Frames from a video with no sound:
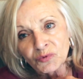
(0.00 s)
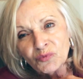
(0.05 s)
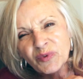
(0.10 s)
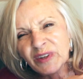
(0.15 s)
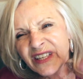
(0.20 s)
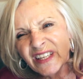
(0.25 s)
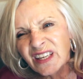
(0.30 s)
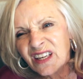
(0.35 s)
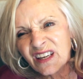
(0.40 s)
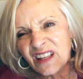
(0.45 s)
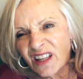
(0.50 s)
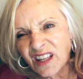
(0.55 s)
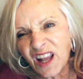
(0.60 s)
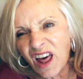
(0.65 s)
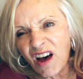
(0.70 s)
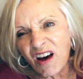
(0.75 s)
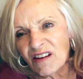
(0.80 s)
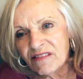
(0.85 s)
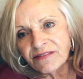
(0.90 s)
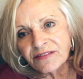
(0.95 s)
We
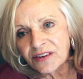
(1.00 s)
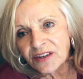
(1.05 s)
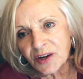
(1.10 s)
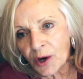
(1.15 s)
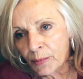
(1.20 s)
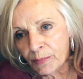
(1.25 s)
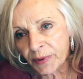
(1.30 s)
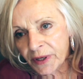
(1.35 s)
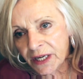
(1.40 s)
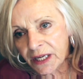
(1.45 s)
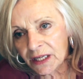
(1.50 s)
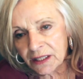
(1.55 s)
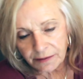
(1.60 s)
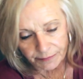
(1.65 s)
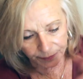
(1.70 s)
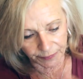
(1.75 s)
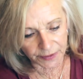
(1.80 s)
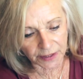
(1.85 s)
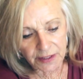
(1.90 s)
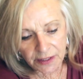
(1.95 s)
love company.
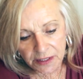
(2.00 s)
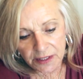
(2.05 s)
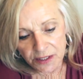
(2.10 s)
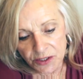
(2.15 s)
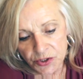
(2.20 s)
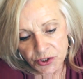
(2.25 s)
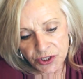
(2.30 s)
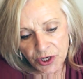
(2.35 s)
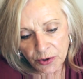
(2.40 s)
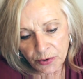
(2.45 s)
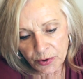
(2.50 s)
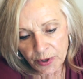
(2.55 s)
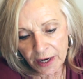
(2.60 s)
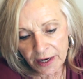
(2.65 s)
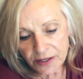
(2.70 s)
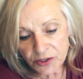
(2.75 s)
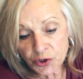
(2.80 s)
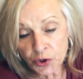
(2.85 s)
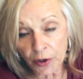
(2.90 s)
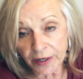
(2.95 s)
So
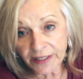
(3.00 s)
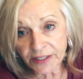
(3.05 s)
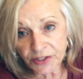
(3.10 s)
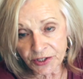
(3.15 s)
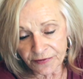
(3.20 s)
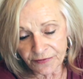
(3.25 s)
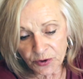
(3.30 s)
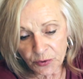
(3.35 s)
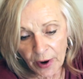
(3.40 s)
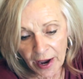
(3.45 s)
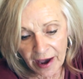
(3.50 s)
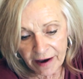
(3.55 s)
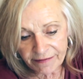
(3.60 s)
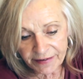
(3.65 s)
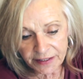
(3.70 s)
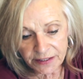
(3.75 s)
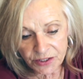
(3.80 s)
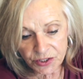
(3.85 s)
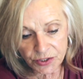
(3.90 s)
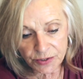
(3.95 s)
join us if you
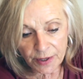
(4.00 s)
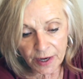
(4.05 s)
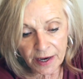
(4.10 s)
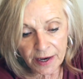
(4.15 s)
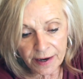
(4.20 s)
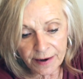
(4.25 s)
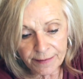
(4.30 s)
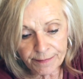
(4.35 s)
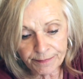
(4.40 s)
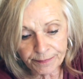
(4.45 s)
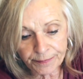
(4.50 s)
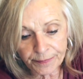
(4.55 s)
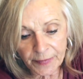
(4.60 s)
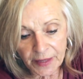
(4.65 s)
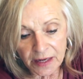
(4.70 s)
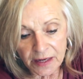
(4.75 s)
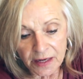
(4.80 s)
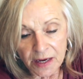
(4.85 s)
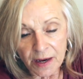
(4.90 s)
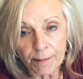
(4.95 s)
haven't.
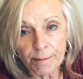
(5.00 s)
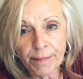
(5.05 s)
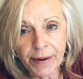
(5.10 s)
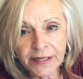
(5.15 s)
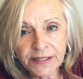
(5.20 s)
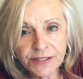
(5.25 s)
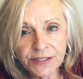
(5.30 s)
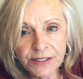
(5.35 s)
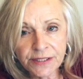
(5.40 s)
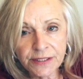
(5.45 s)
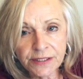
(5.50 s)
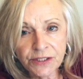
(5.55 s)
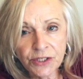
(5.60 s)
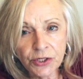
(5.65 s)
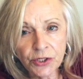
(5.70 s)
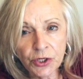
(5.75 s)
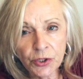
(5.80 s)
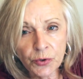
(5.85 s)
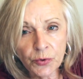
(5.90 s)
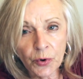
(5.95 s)
But, you
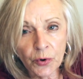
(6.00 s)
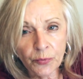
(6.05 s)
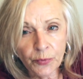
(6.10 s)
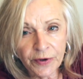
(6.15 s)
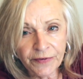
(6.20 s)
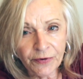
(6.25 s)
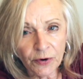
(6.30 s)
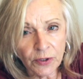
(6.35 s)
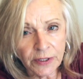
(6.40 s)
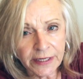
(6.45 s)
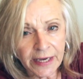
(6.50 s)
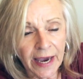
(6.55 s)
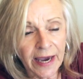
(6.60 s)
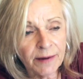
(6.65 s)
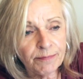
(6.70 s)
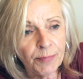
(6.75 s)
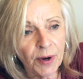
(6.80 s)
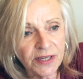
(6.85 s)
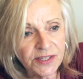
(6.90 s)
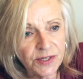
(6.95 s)
know, we've only
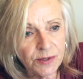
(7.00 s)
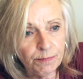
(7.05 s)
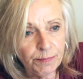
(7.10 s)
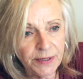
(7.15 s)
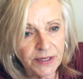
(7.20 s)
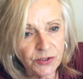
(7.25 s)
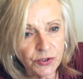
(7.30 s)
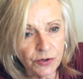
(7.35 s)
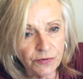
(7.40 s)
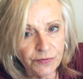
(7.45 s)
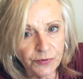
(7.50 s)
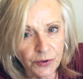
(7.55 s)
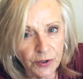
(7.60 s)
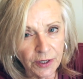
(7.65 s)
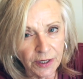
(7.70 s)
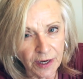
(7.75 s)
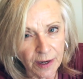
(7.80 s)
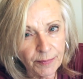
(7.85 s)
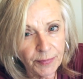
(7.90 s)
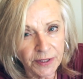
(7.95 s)
had Boss and Bito for a
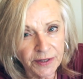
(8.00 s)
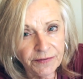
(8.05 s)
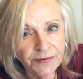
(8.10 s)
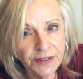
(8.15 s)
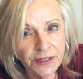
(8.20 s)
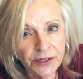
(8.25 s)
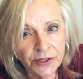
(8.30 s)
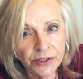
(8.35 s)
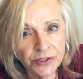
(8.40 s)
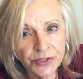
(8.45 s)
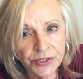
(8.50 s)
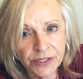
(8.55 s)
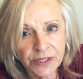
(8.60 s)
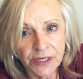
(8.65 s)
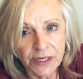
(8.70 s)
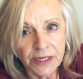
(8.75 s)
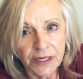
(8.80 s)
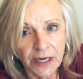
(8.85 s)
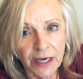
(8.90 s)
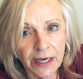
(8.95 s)
couple of years,
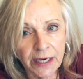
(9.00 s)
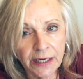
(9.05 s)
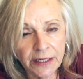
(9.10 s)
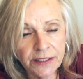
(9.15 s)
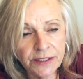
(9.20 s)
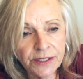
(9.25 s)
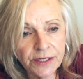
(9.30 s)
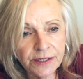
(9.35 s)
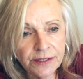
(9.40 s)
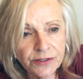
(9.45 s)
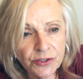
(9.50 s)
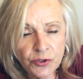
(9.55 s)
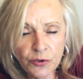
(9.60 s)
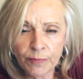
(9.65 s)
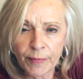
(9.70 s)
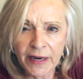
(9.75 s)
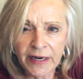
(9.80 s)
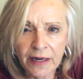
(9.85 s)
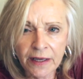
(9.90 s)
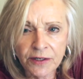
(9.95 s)
and you
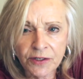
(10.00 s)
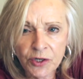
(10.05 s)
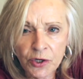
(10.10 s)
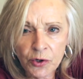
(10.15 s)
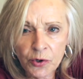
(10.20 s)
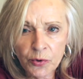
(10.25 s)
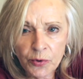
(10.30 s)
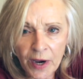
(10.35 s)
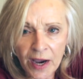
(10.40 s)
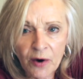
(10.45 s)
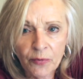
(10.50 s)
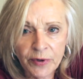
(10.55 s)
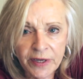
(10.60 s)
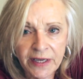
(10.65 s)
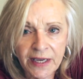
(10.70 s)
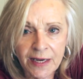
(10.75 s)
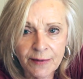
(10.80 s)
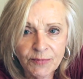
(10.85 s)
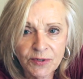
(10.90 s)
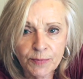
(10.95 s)
may not know how we
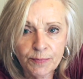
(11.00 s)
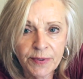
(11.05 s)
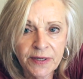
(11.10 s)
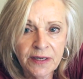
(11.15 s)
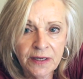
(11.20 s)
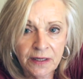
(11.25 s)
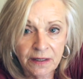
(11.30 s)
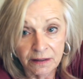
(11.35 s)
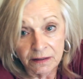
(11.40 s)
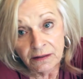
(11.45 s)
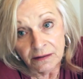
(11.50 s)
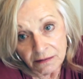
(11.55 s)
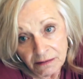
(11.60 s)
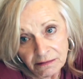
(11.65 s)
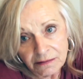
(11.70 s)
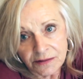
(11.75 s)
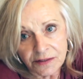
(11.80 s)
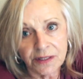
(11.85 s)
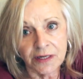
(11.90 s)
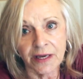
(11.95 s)
came to be
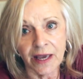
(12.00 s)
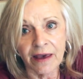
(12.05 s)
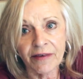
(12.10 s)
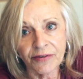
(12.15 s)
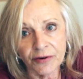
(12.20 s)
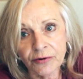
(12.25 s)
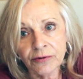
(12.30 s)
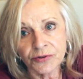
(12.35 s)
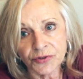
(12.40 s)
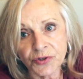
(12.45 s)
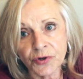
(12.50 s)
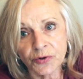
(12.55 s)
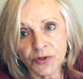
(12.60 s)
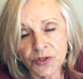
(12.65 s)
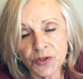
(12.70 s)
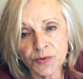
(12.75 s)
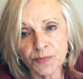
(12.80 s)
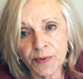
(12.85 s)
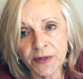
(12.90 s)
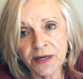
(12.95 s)
together, so to
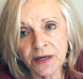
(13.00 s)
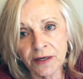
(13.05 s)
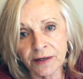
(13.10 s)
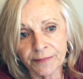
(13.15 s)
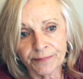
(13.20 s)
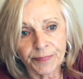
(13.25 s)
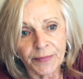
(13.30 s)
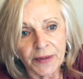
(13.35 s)
speak.